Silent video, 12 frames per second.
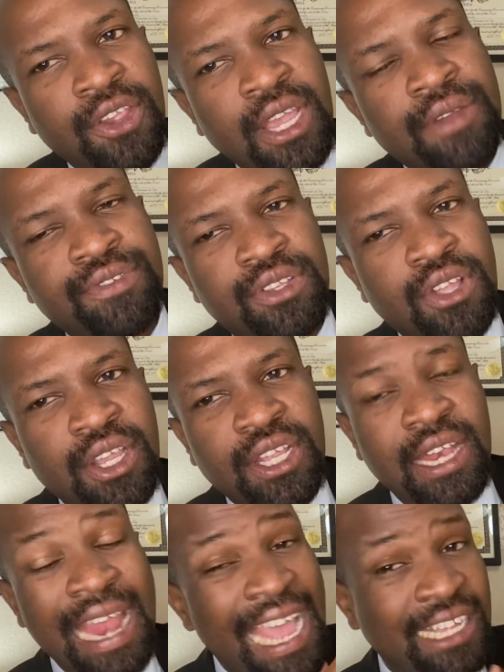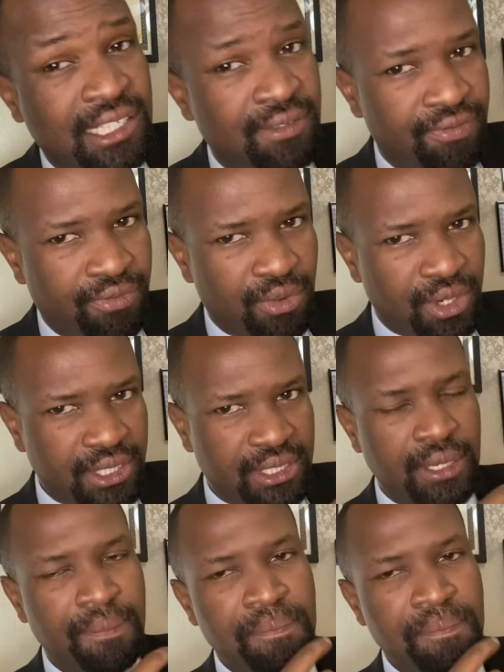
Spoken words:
You have to talk in an active voice.